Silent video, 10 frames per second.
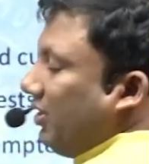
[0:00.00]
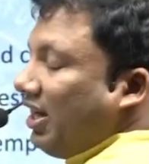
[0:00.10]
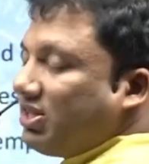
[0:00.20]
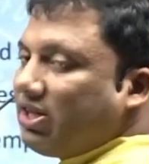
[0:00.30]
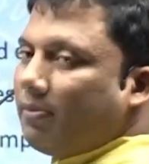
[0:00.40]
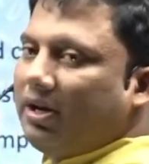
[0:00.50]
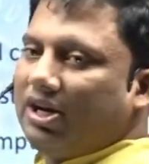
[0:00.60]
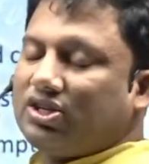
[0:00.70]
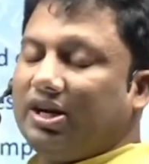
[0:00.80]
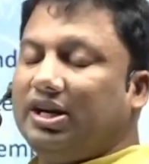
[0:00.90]
the
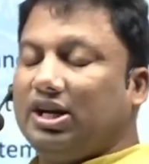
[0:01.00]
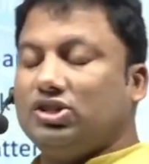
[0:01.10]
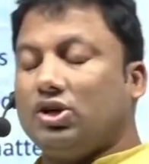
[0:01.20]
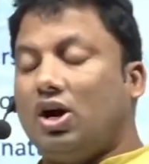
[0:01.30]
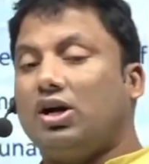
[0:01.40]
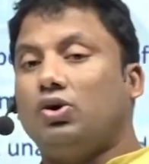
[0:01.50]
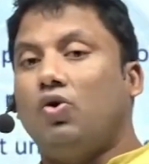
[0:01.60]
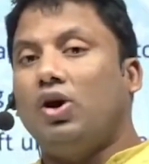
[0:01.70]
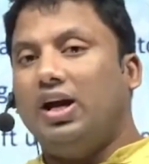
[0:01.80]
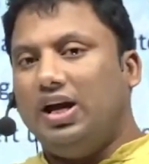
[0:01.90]
examination it is not
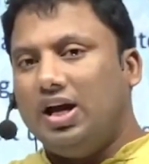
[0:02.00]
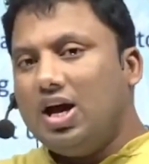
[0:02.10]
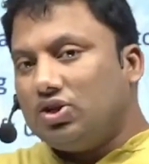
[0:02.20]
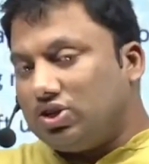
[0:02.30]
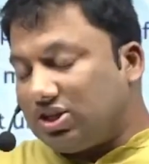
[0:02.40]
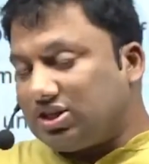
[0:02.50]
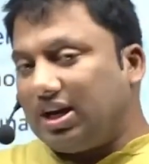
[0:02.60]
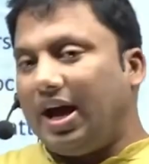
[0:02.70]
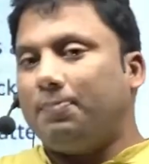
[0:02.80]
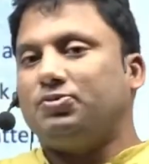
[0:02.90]
only just
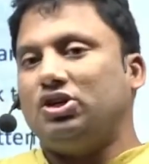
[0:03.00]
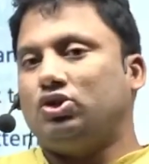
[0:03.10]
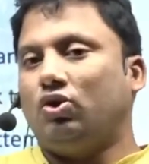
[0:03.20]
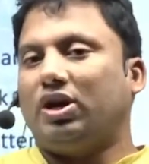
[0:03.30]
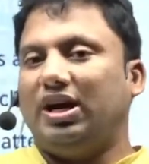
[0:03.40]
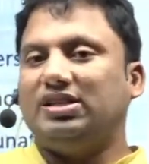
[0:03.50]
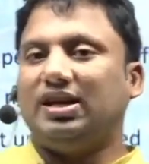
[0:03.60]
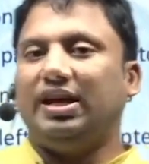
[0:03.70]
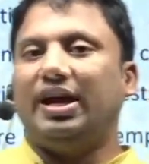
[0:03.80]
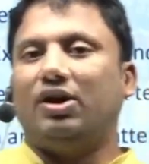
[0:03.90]
an aptitude,
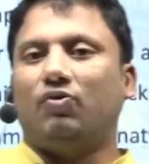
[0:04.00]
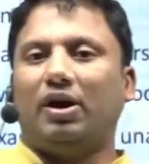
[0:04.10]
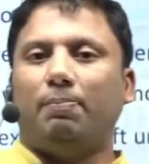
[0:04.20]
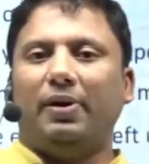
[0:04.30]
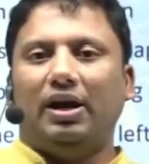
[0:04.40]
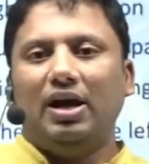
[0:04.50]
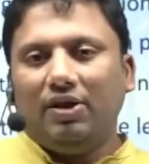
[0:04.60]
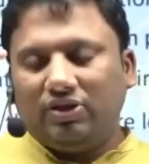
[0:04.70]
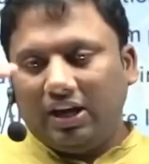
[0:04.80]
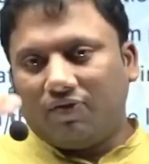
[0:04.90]
reasoning and verbal.
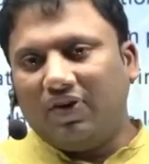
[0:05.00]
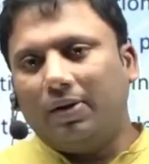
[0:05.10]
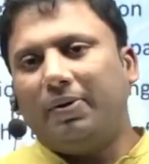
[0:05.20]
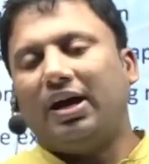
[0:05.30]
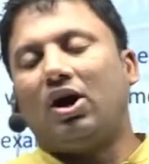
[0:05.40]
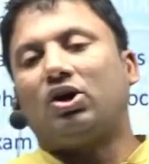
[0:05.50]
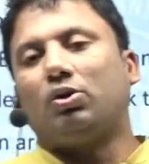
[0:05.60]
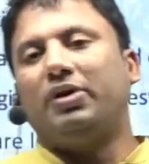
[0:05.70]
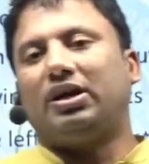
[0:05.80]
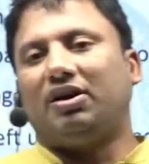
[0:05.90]
There will be an
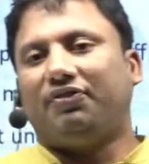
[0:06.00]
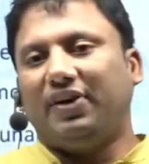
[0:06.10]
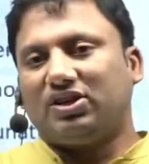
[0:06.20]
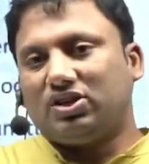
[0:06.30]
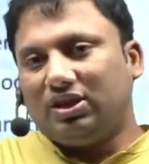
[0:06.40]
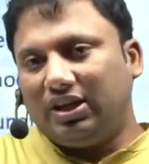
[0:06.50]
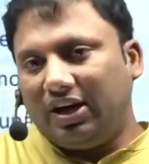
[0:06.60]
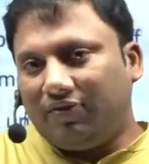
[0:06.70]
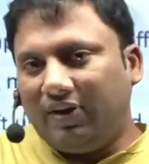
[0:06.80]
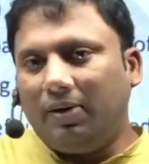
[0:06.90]
automata fix.
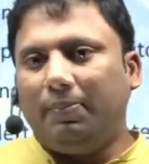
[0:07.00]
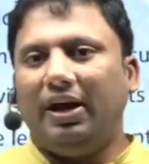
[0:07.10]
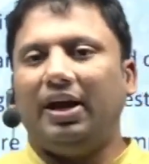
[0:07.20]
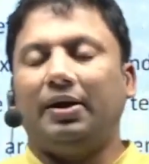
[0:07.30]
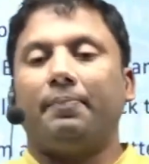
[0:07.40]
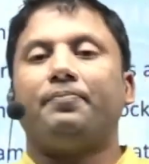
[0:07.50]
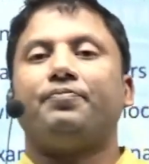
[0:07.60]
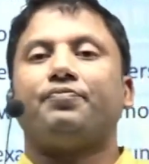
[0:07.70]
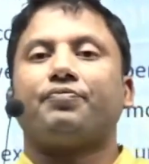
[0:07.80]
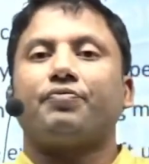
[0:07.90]
There will be an
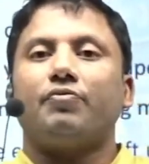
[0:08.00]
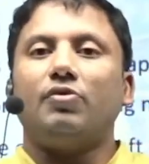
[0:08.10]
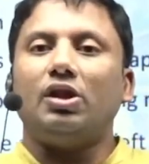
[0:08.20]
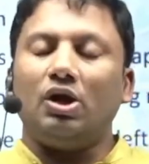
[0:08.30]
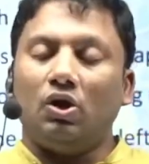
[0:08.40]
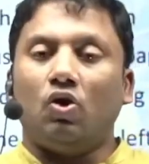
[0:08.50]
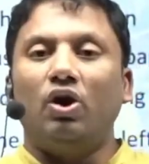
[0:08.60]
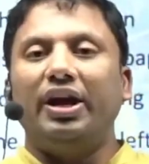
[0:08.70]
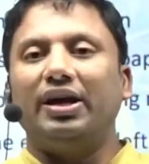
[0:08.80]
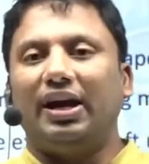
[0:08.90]

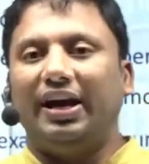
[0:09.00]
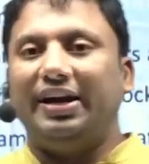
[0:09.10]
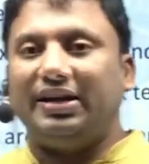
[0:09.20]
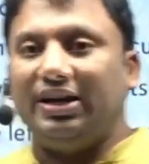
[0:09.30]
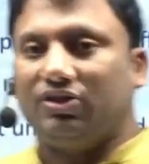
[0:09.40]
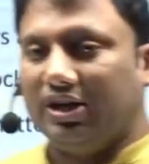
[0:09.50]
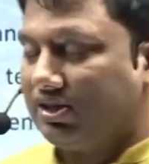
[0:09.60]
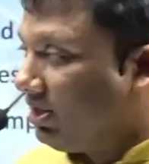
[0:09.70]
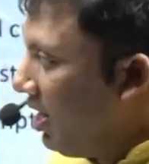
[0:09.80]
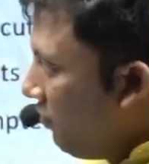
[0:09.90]
coding related
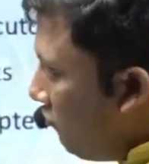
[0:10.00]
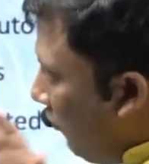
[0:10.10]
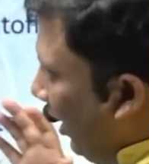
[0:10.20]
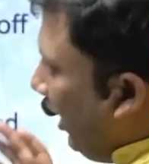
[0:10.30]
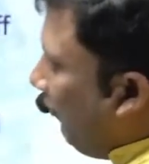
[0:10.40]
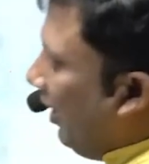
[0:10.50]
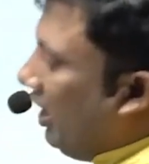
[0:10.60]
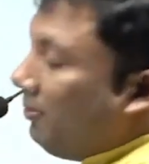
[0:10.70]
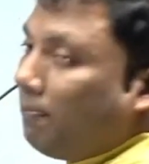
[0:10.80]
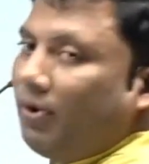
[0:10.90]
things. Very,
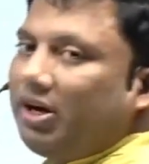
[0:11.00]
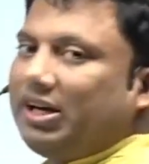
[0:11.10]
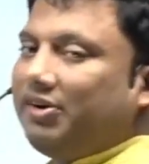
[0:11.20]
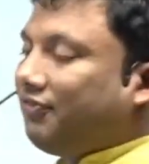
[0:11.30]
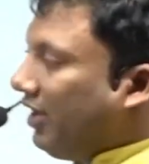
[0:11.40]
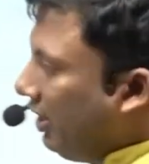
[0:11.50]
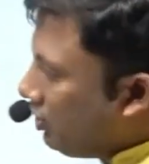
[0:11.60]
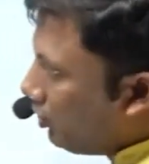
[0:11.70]
very important for a